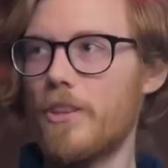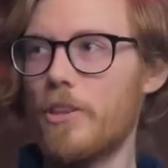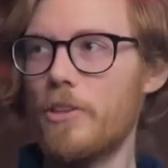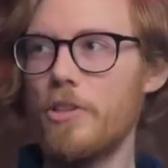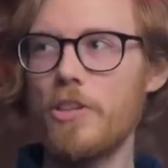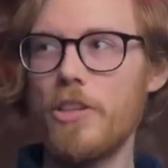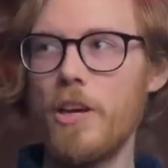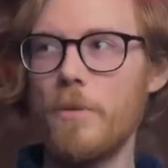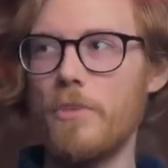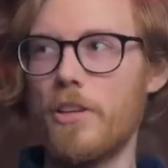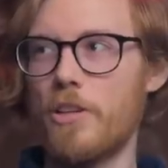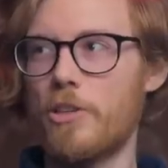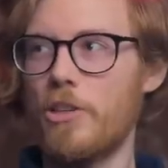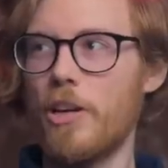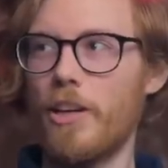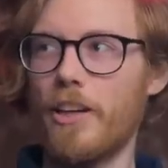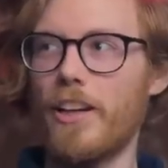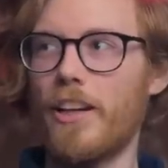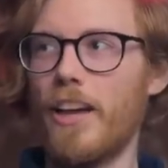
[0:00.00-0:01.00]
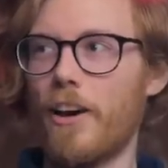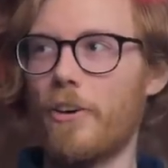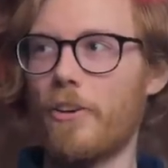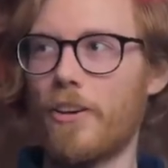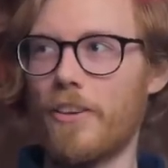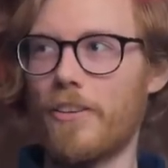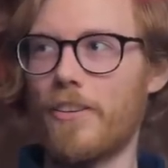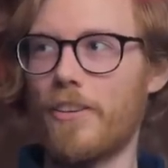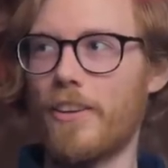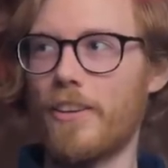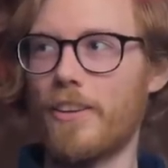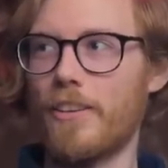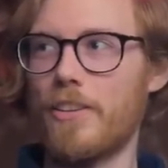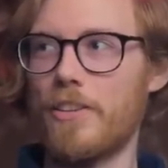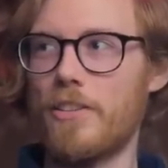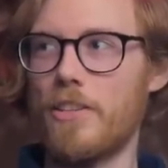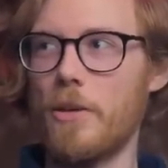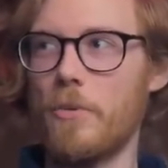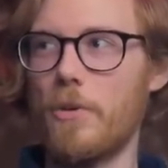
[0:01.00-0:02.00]
They're just coming to check it out, I think,
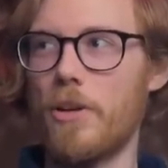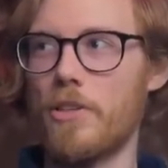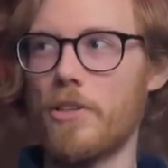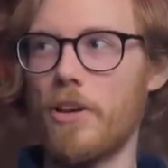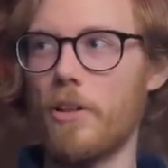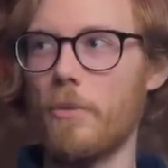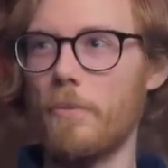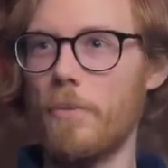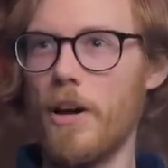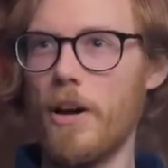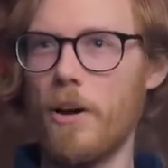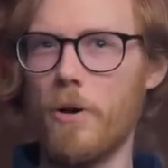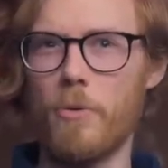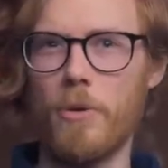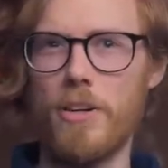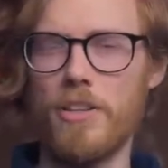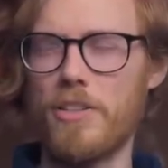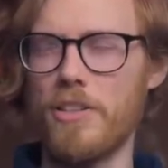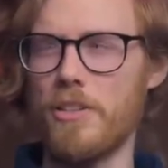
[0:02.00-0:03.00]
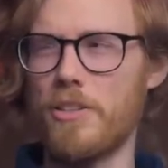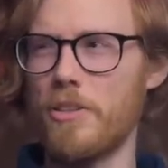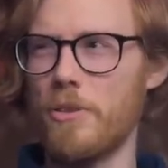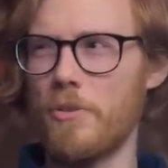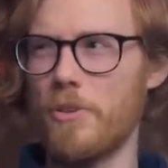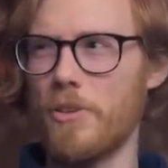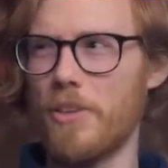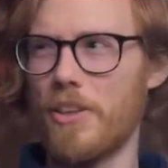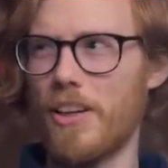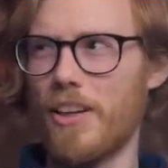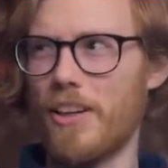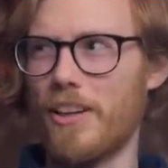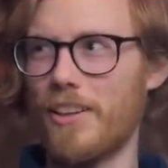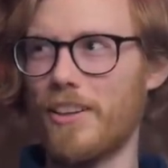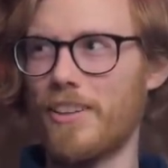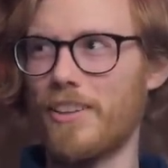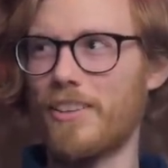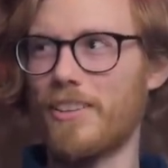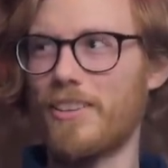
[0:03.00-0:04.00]
to see yeah, what it's, it's all about. Yeah, what is he doing there? They're